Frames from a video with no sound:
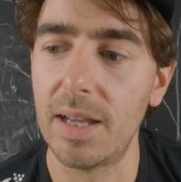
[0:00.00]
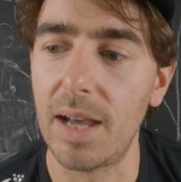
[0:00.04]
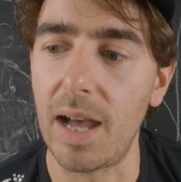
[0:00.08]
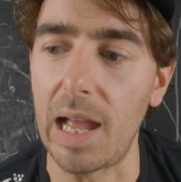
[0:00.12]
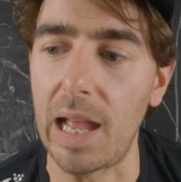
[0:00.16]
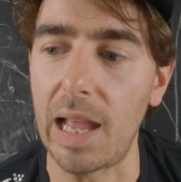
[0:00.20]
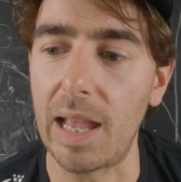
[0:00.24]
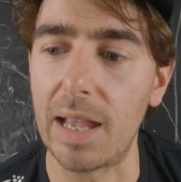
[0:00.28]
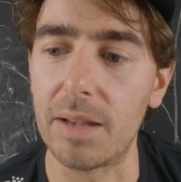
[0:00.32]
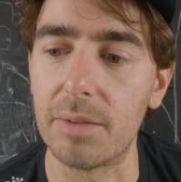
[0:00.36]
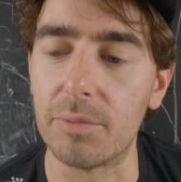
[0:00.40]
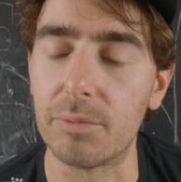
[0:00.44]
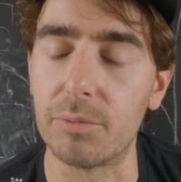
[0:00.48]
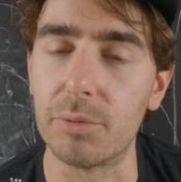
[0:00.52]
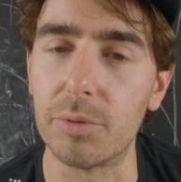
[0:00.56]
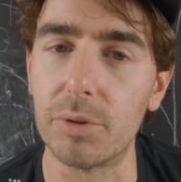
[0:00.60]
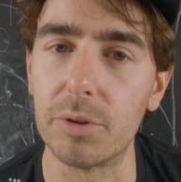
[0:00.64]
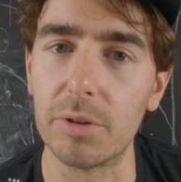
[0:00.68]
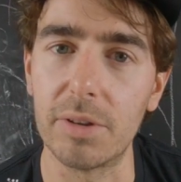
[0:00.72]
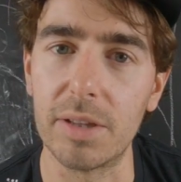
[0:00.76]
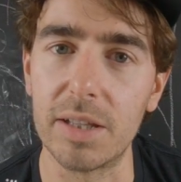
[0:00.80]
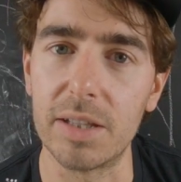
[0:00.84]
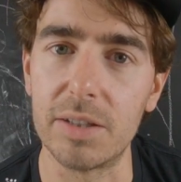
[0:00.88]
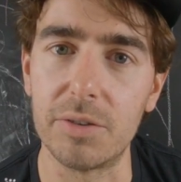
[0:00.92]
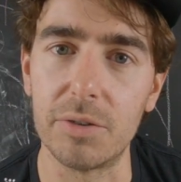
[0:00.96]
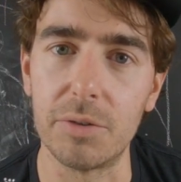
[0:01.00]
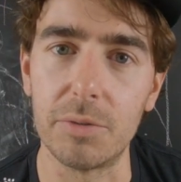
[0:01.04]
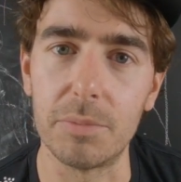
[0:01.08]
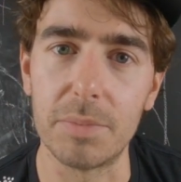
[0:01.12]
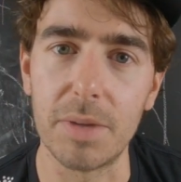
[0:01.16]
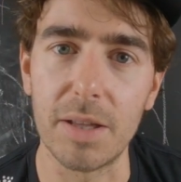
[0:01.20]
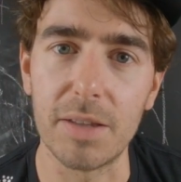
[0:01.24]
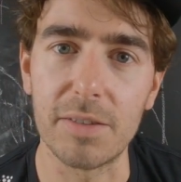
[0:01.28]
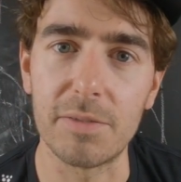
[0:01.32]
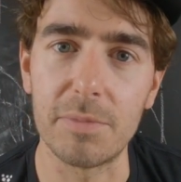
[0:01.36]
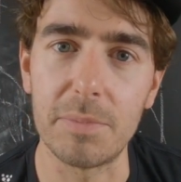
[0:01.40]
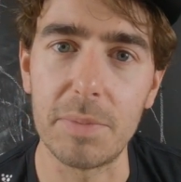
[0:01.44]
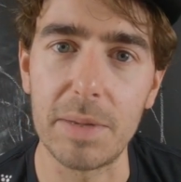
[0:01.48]
I really do
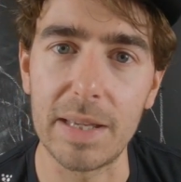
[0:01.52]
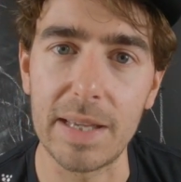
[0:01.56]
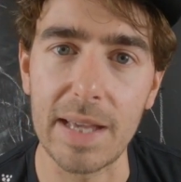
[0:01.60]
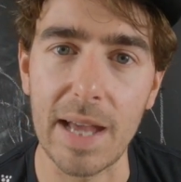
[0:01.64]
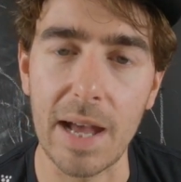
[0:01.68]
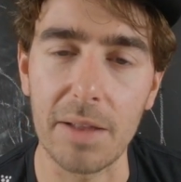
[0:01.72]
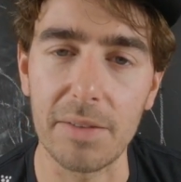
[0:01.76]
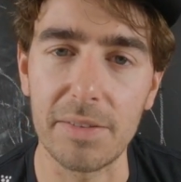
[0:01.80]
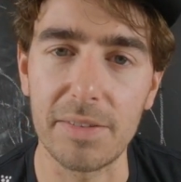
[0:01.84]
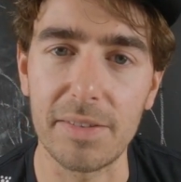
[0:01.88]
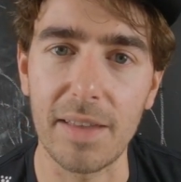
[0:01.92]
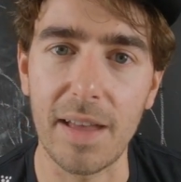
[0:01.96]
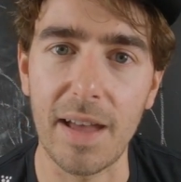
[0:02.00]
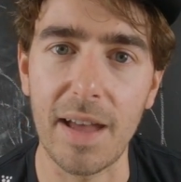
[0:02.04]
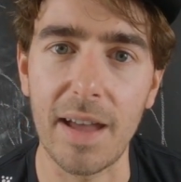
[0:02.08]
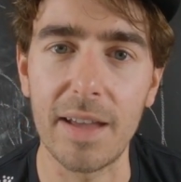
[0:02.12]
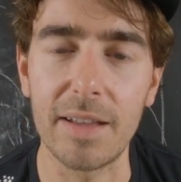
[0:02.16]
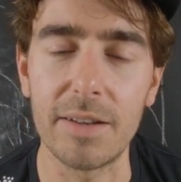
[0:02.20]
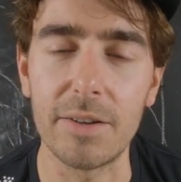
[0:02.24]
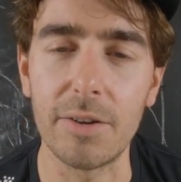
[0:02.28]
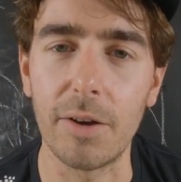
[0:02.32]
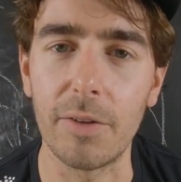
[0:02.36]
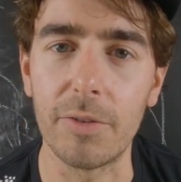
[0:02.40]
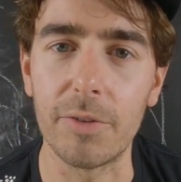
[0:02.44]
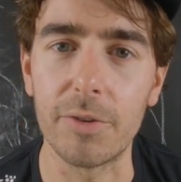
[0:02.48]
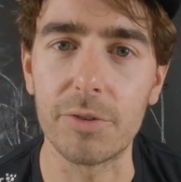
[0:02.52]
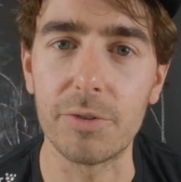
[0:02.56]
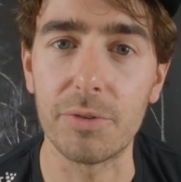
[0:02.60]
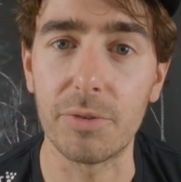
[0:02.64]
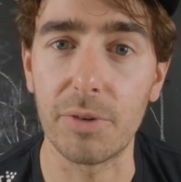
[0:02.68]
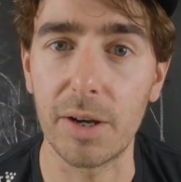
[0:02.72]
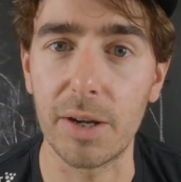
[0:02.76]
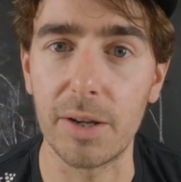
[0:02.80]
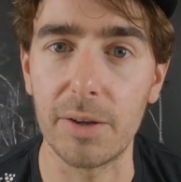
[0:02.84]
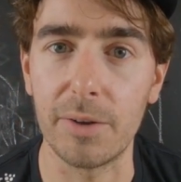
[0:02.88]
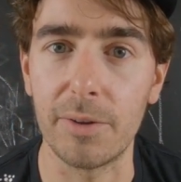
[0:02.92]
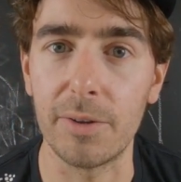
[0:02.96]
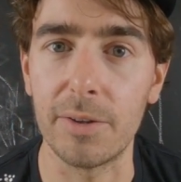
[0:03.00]
miss being outside on the
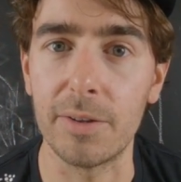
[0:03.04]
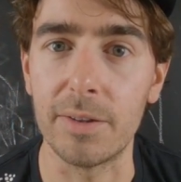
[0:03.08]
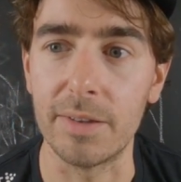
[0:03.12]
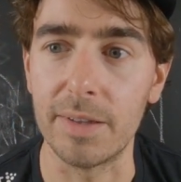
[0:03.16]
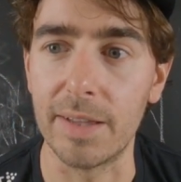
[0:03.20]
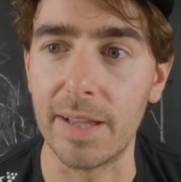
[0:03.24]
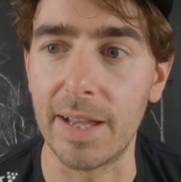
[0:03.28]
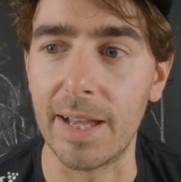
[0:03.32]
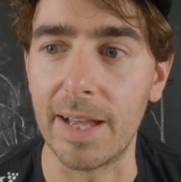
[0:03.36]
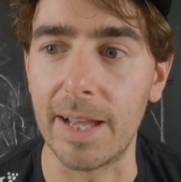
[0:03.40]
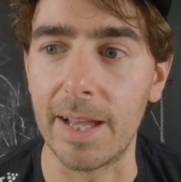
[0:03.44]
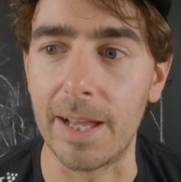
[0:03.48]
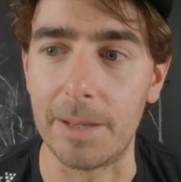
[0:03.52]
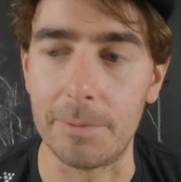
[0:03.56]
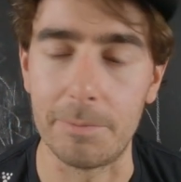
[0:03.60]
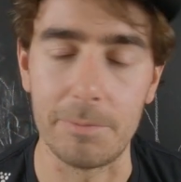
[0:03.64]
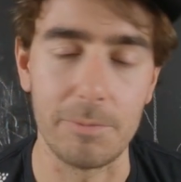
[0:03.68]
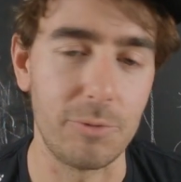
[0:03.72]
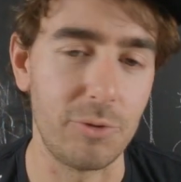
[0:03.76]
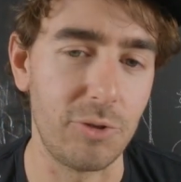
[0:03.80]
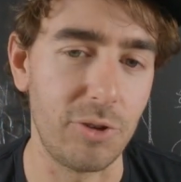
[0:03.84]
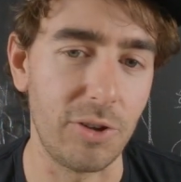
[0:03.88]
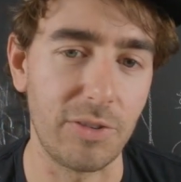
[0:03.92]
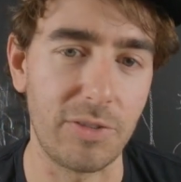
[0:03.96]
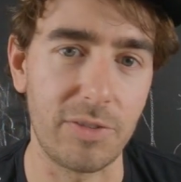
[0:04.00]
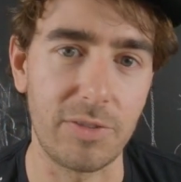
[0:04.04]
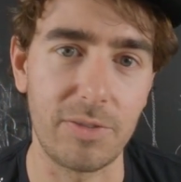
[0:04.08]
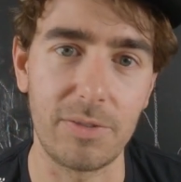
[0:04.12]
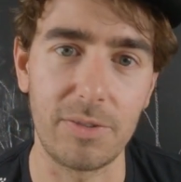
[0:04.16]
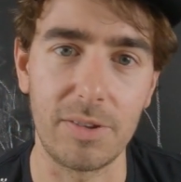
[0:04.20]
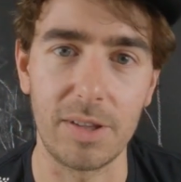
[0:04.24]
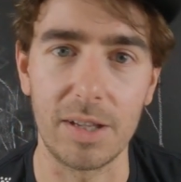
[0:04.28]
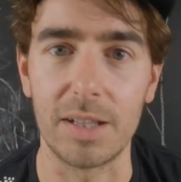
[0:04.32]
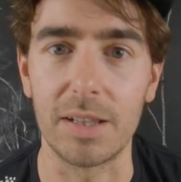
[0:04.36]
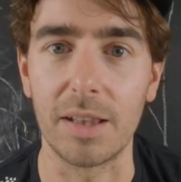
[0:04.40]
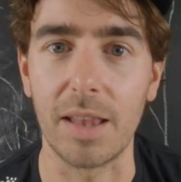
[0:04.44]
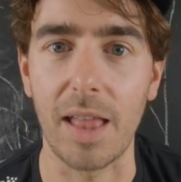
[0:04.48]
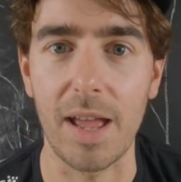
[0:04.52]
trail, just
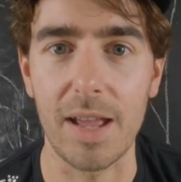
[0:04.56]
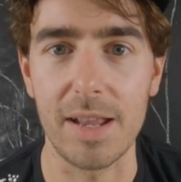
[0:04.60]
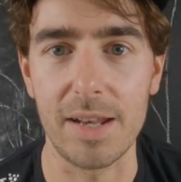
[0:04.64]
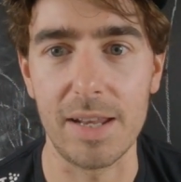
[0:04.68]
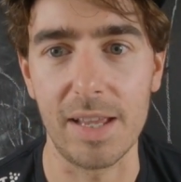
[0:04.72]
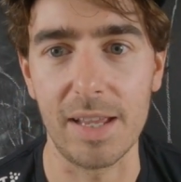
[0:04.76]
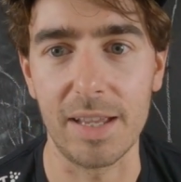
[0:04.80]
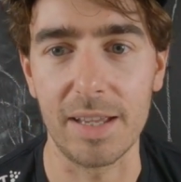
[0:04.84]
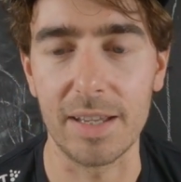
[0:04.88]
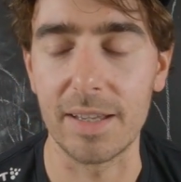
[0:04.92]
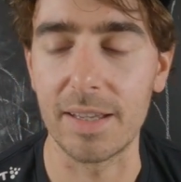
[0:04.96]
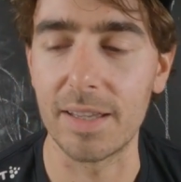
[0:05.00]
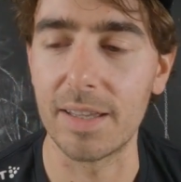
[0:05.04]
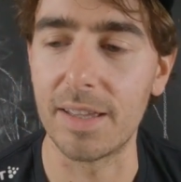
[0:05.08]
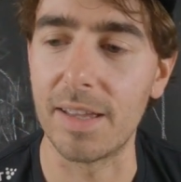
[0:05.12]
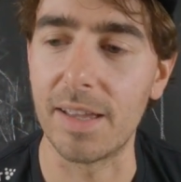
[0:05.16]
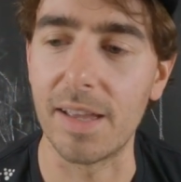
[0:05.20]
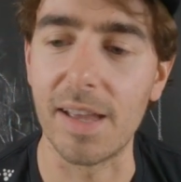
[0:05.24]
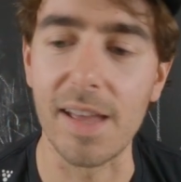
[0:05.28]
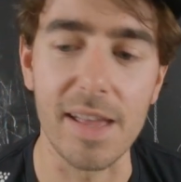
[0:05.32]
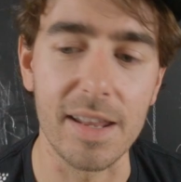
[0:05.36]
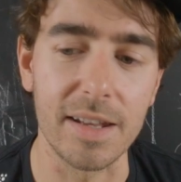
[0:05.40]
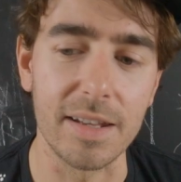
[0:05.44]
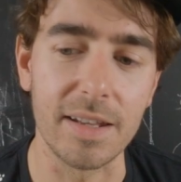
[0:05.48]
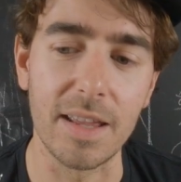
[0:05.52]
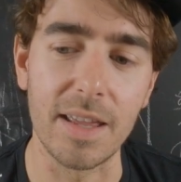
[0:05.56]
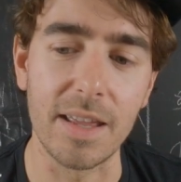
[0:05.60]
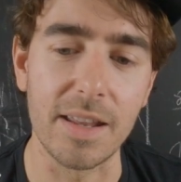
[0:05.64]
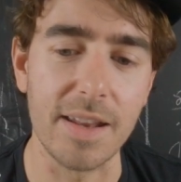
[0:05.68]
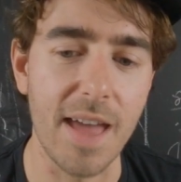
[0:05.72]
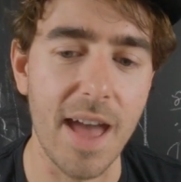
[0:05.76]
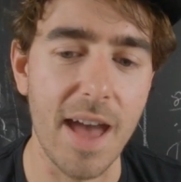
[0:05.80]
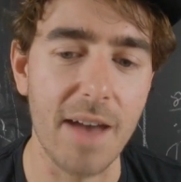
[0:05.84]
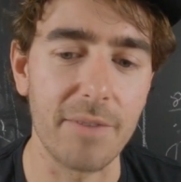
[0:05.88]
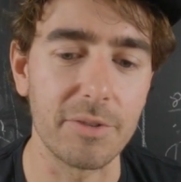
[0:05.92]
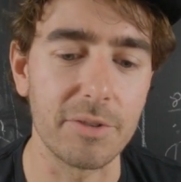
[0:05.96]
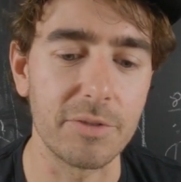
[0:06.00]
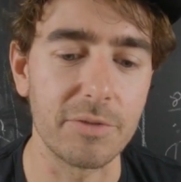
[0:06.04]
gliding and
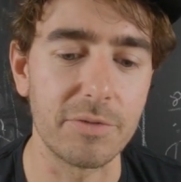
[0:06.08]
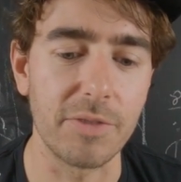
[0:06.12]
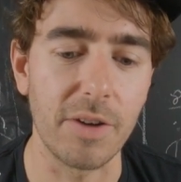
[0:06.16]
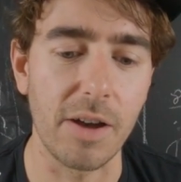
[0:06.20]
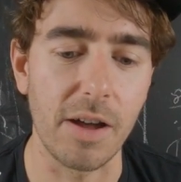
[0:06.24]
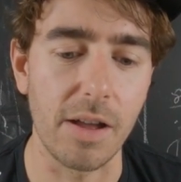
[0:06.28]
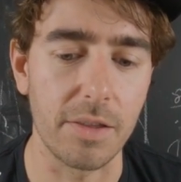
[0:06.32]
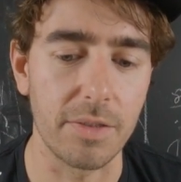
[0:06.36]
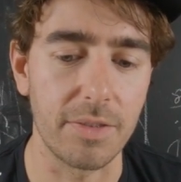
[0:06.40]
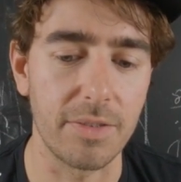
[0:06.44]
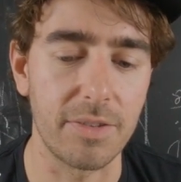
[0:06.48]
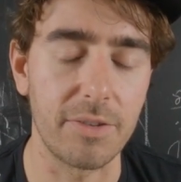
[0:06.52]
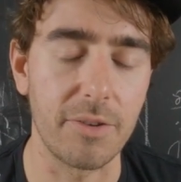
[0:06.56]
having fun.